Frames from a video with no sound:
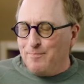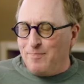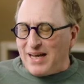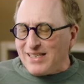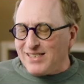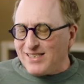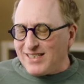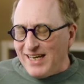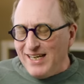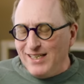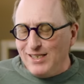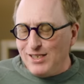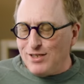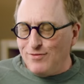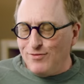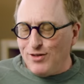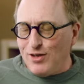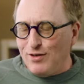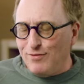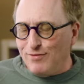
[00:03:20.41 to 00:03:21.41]
Best
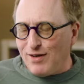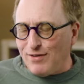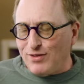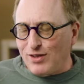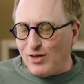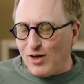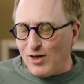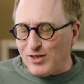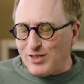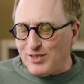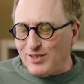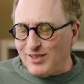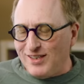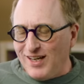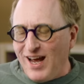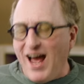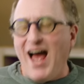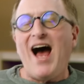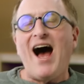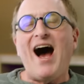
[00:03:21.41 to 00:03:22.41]
interview you've ever
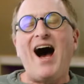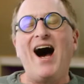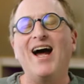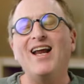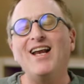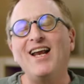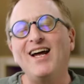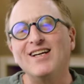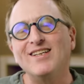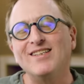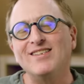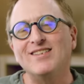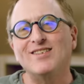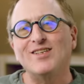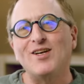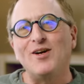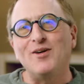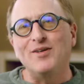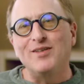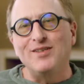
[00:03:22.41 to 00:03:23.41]
gotten. I
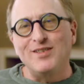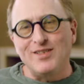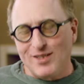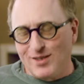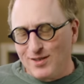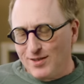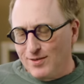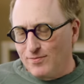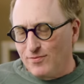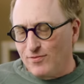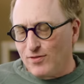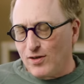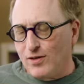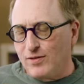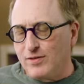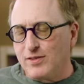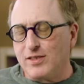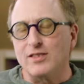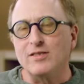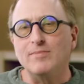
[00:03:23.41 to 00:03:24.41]
liked going to
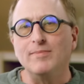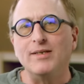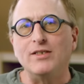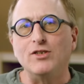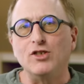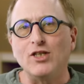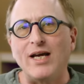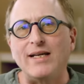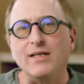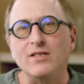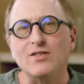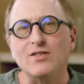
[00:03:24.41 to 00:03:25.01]
Florida to meet